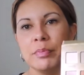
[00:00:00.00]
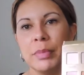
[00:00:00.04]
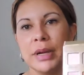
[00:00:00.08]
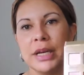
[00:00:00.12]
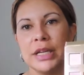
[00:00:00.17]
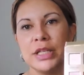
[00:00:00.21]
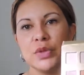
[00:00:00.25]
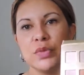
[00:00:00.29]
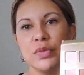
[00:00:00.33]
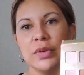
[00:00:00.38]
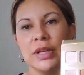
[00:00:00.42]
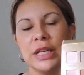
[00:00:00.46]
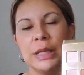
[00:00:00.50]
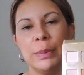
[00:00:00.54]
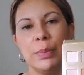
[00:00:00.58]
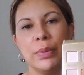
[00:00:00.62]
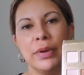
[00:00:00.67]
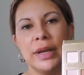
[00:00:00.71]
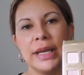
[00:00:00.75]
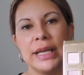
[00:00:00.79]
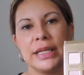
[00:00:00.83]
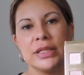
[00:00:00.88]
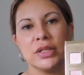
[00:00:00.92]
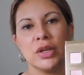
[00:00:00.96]
But it's really
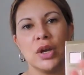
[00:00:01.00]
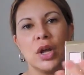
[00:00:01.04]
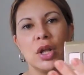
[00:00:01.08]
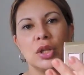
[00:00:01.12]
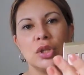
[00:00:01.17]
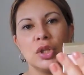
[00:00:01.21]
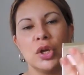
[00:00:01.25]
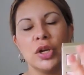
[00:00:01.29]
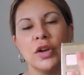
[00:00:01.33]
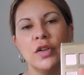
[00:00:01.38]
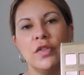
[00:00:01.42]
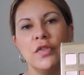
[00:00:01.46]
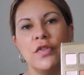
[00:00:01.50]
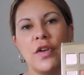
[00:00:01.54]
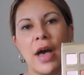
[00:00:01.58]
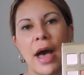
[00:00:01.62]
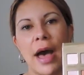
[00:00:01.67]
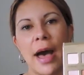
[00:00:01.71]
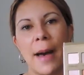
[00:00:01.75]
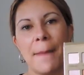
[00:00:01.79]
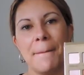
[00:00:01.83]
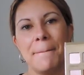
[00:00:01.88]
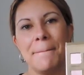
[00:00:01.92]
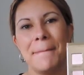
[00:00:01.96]
pretty. It's got a lot of
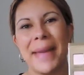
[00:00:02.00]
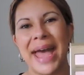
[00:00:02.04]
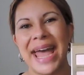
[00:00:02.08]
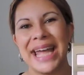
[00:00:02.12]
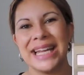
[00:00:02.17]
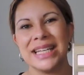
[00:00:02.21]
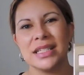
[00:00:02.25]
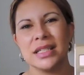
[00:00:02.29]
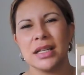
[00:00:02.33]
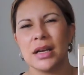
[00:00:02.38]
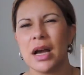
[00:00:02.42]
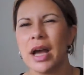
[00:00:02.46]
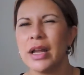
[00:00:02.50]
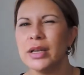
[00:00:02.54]
matte.